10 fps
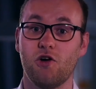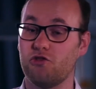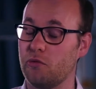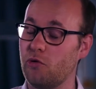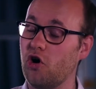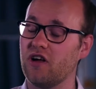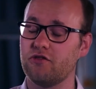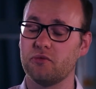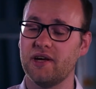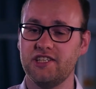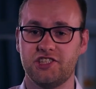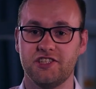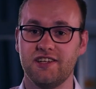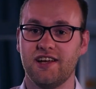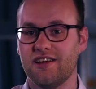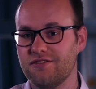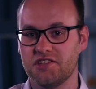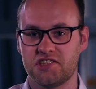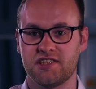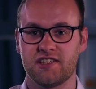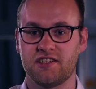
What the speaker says: For more information, visit